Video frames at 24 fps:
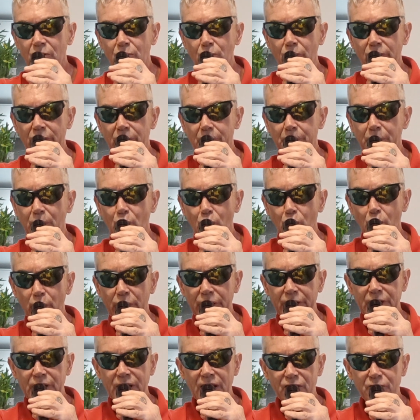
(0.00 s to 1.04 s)
We're
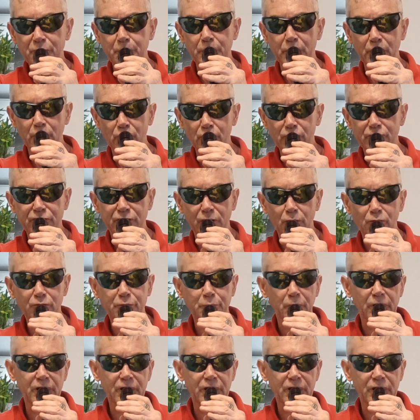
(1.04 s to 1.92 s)
boring as burnt toast,